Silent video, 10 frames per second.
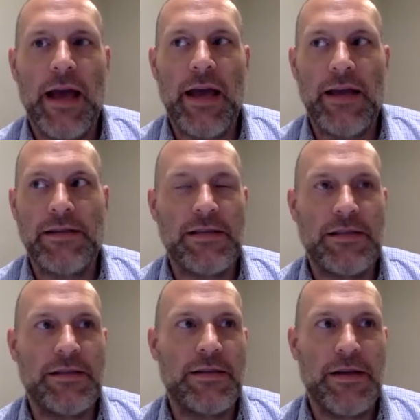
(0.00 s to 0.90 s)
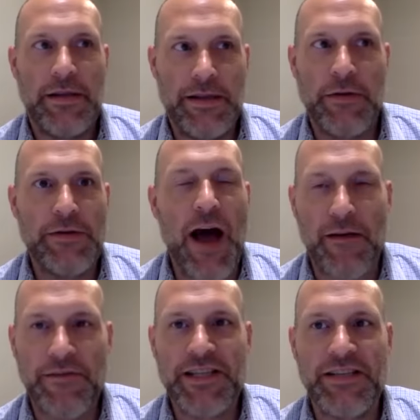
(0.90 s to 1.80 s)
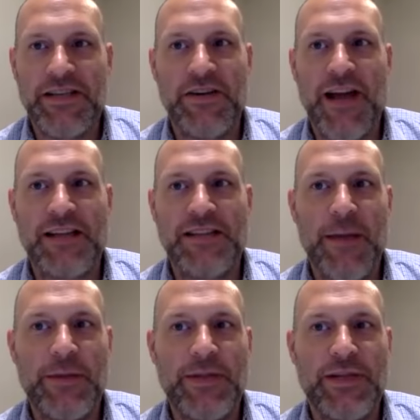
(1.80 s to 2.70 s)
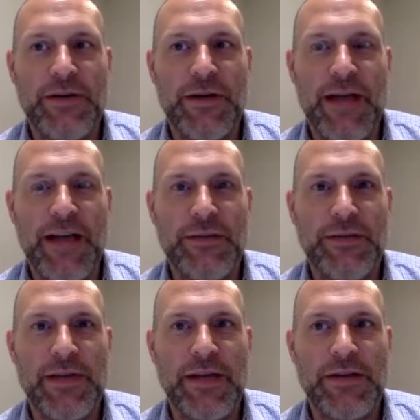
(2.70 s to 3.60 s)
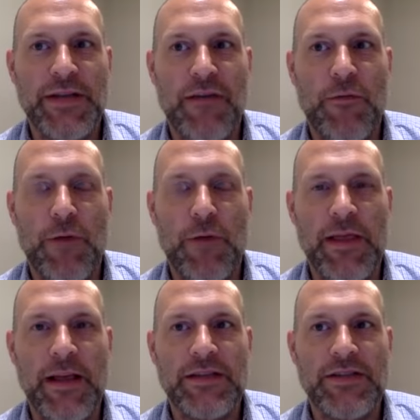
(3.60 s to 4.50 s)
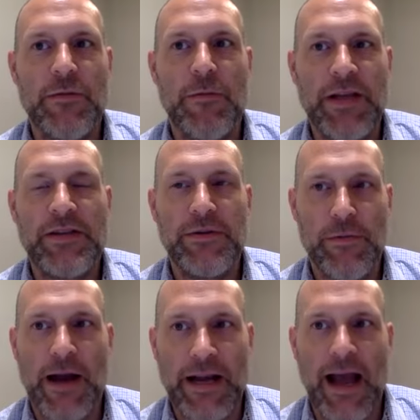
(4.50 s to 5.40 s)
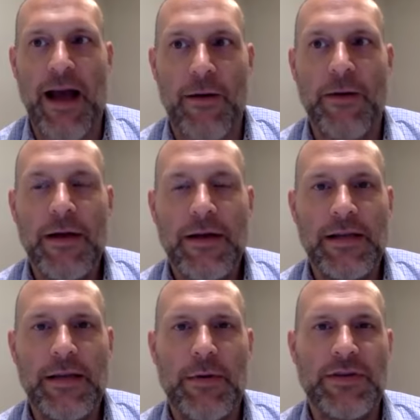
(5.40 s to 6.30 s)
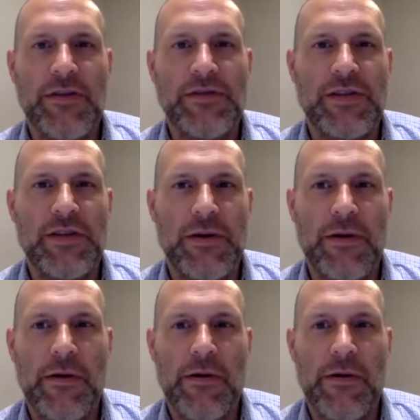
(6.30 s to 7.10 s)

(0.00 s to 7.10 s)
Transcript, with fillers: as you know novices that are not cybersecurity experts like yourself? What things should we do right now to keep ourselves uh-huh. secure? Okay.